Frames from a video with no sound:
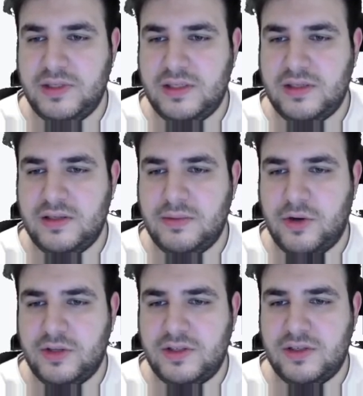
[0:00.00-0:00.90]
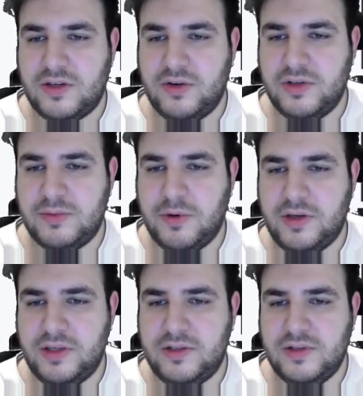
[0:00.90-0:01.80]
The monsters
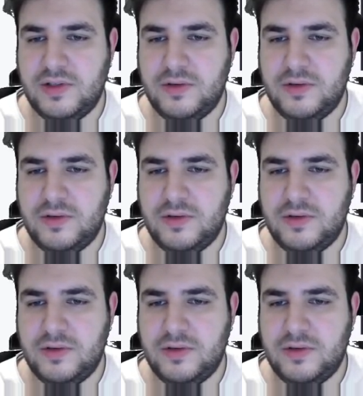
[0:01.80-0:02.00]
corresponding to the